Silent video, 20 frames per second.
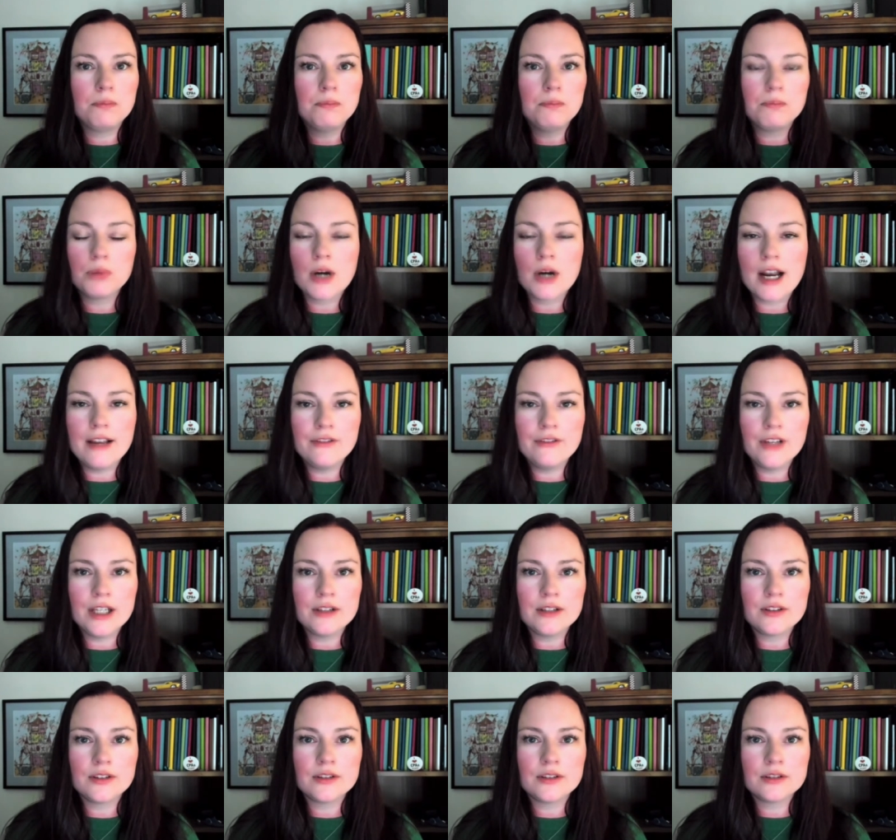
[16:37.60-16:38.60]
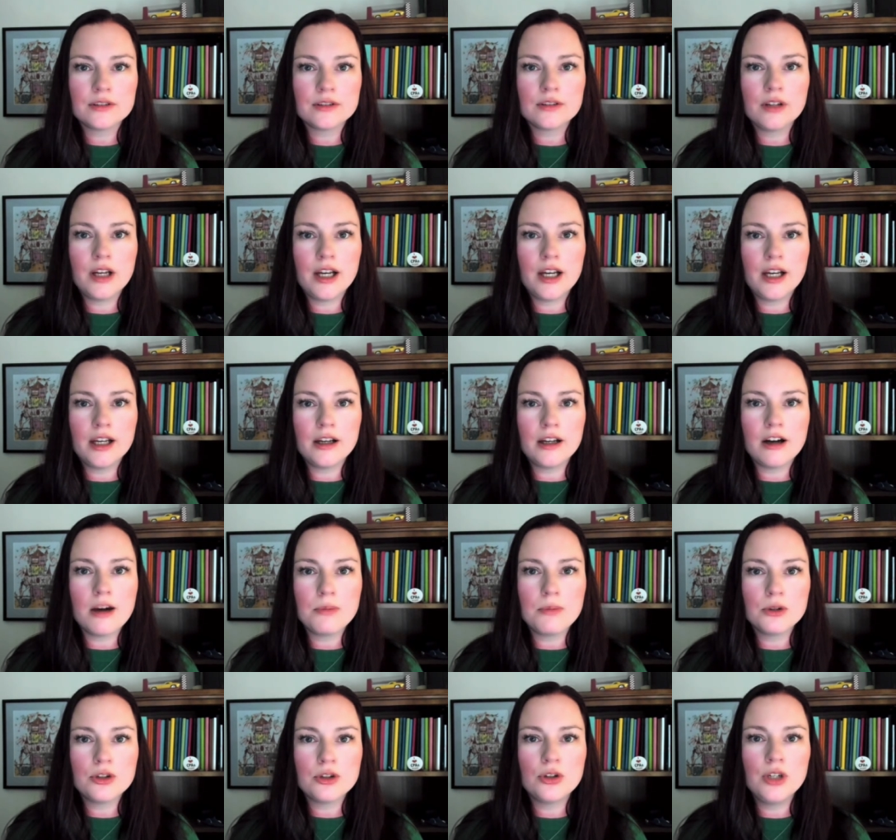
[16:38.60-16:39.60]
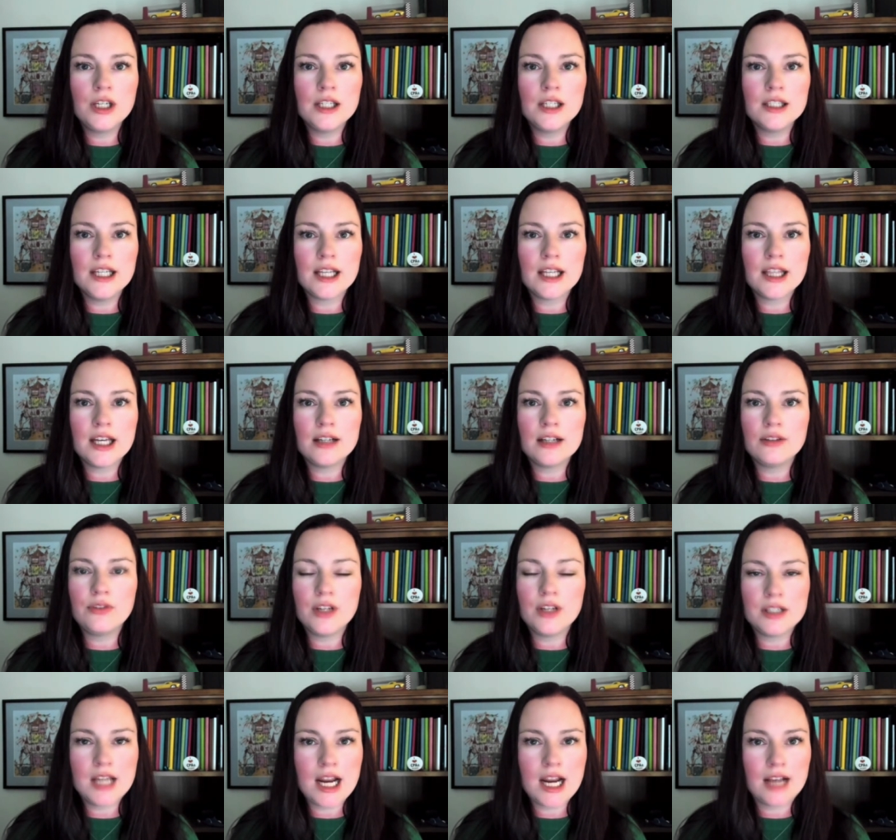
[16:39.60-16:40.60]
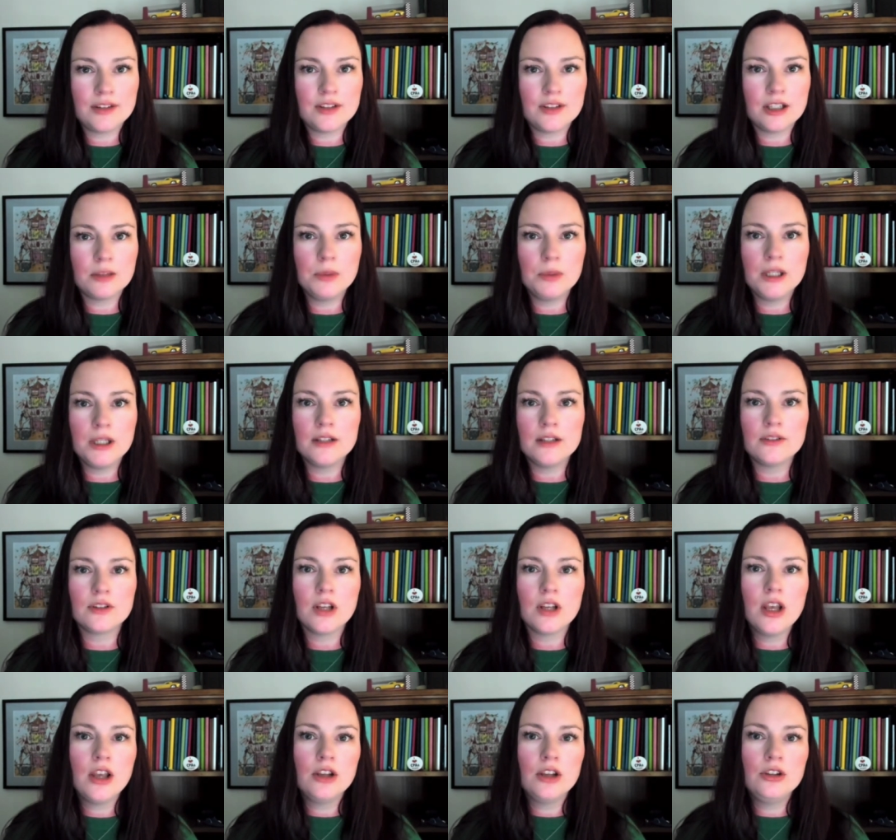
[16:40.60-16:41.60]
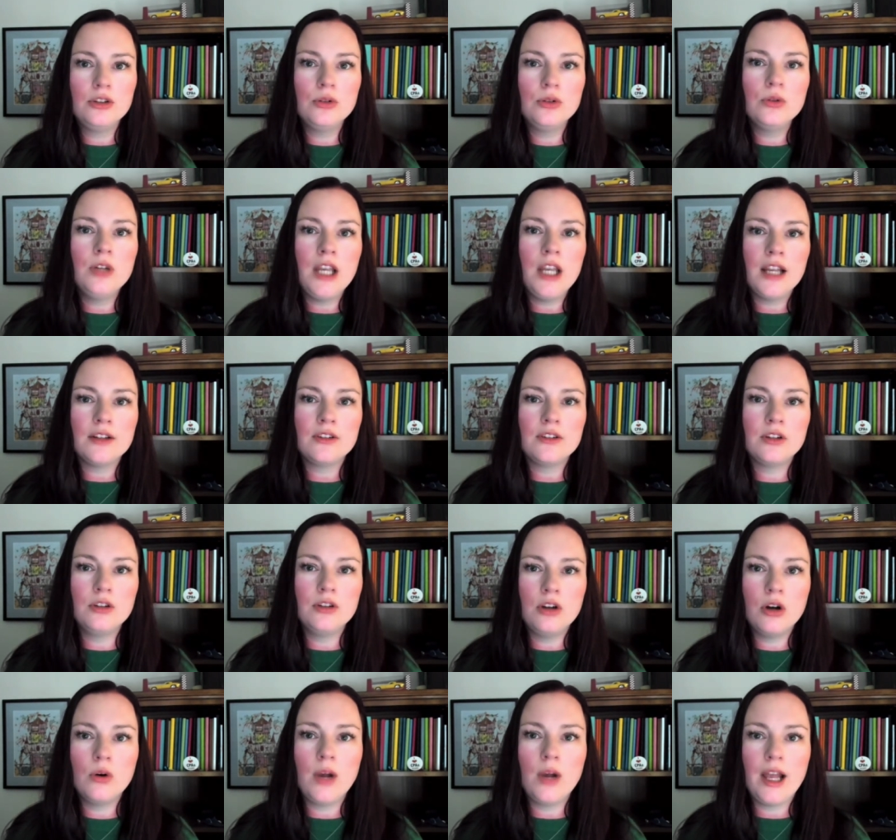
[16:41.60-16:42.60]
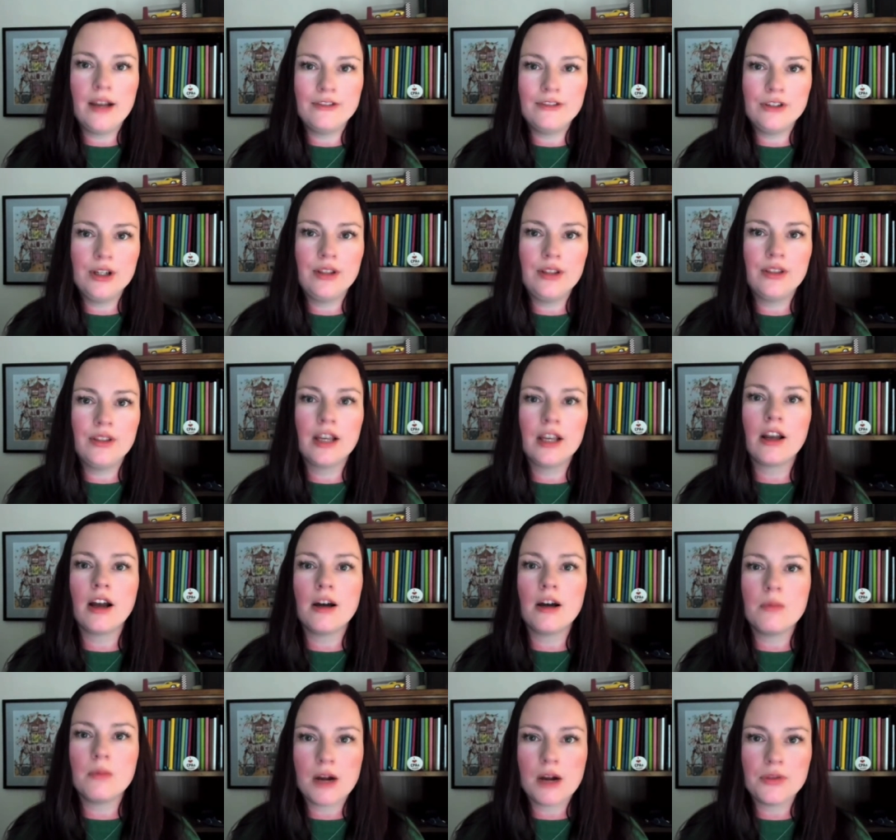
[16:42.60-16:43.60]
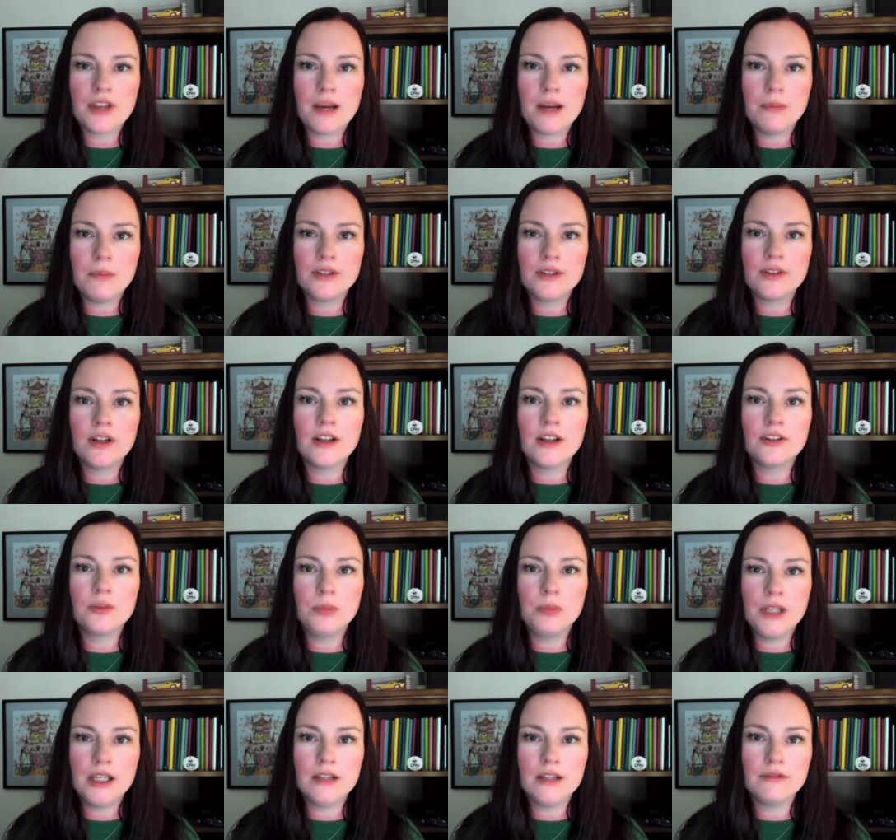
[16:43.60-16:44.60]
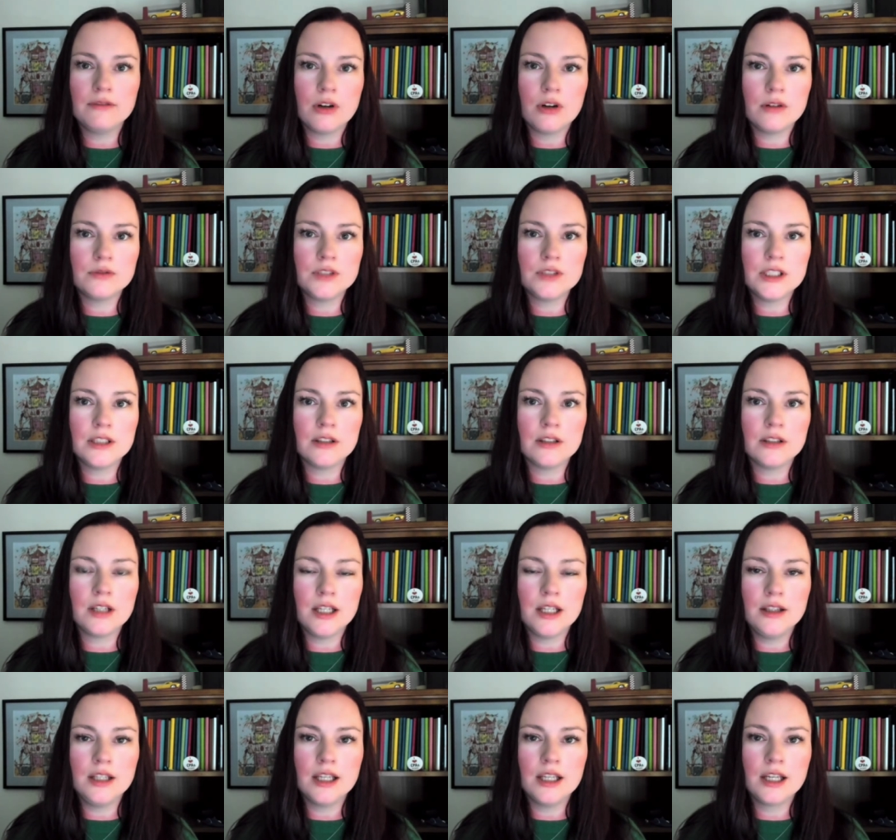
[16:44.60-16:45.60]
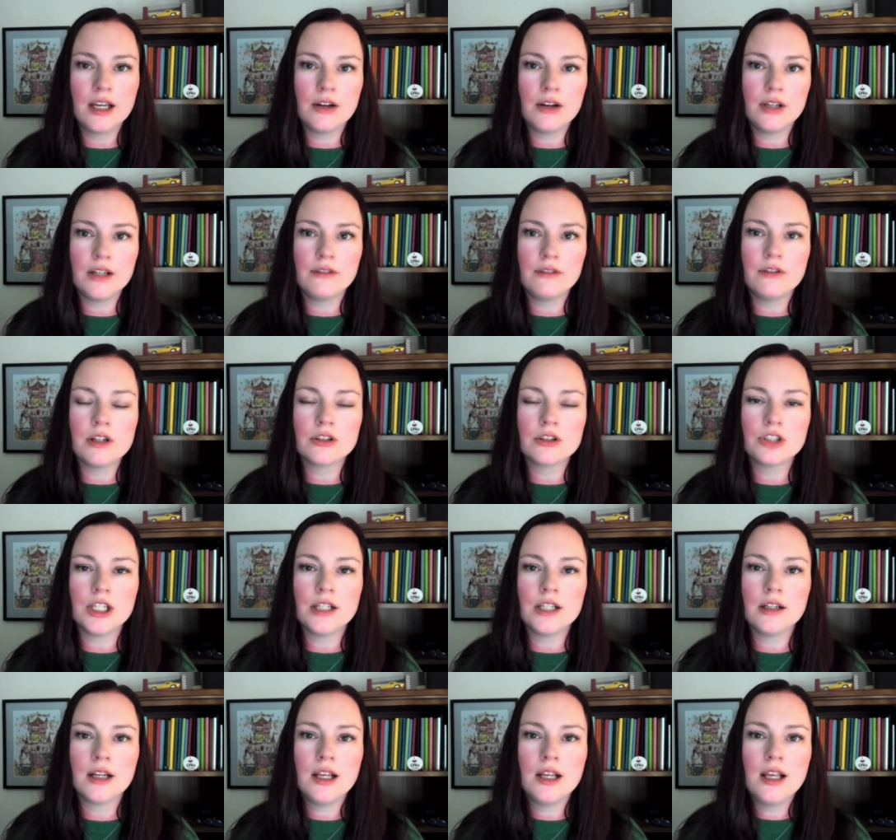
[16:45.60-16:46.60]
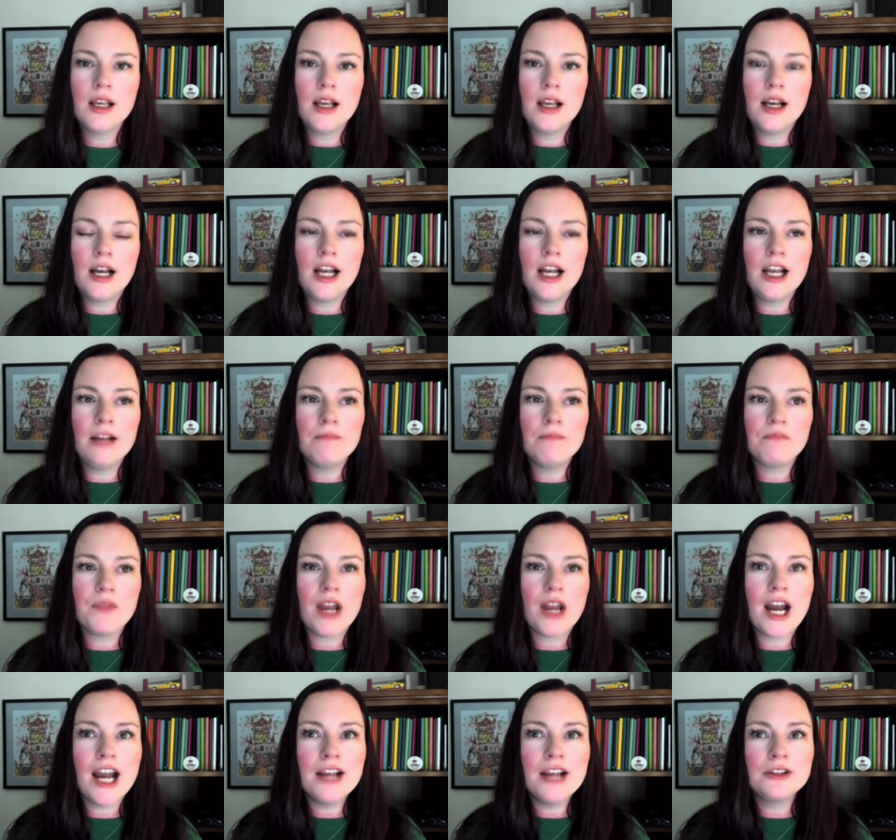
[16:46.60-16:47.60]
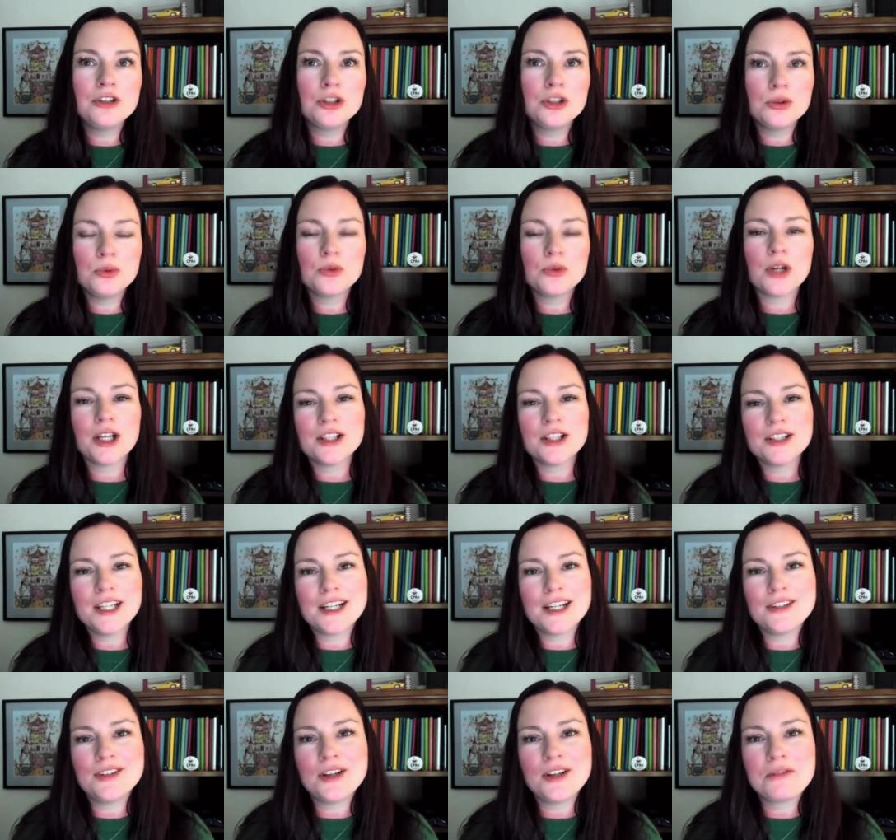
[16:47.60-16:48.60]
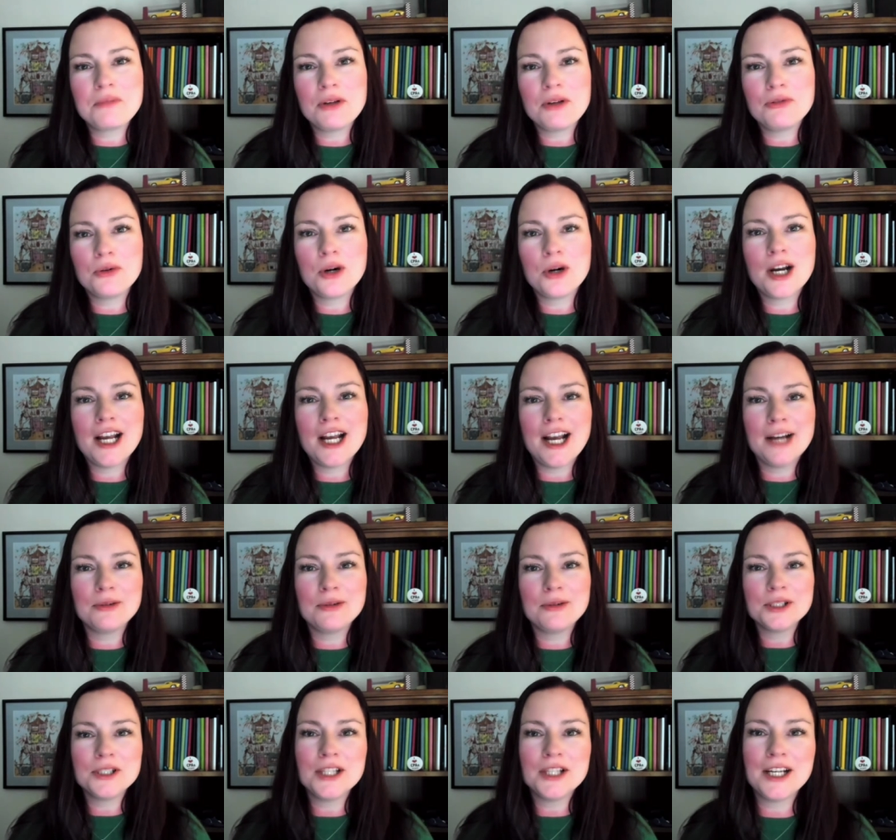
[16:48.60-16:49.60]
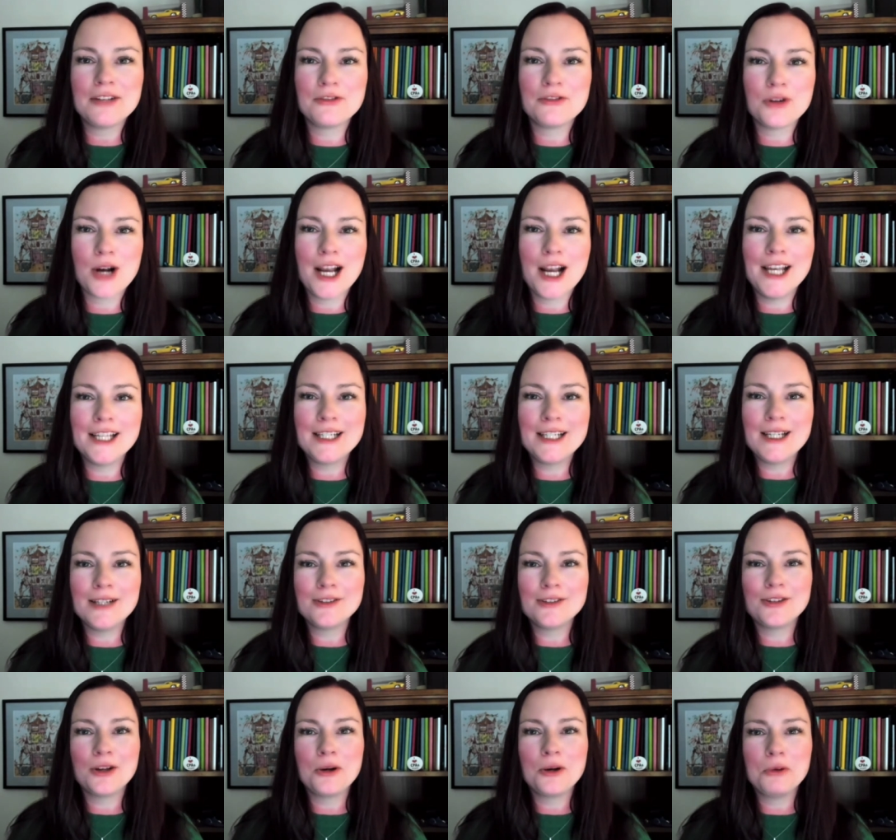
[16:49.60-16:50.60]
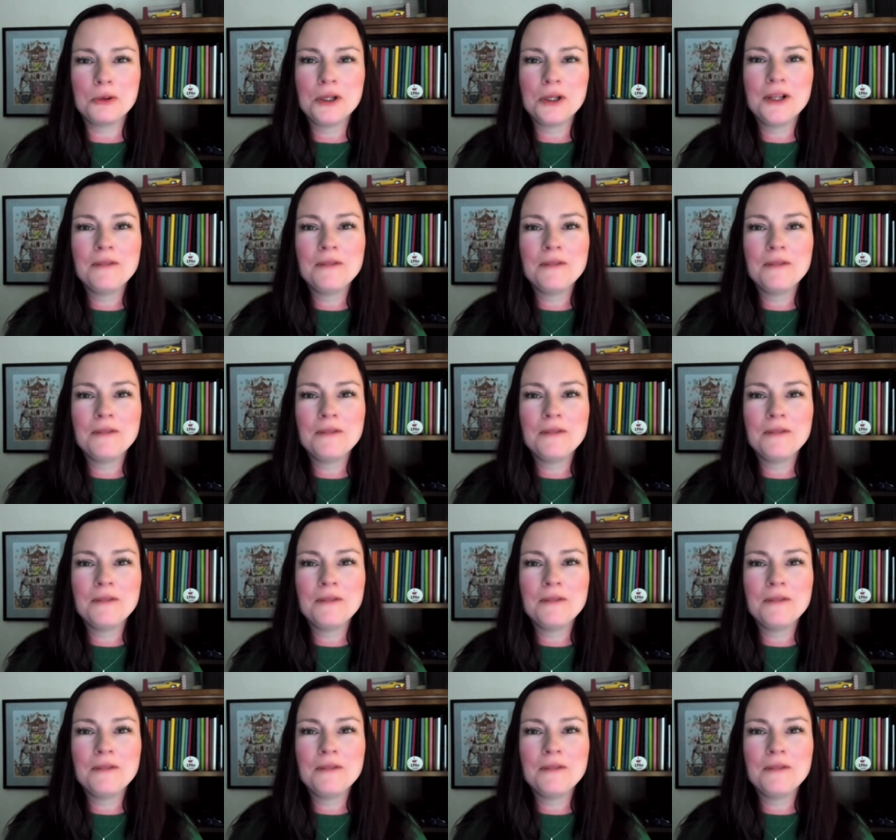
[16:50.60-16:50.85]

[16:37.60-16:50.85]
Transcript: private opportunity like that is fantastic because you get to know everything about that business being involved in the accounting function. I do, like I said before, I really like variety. So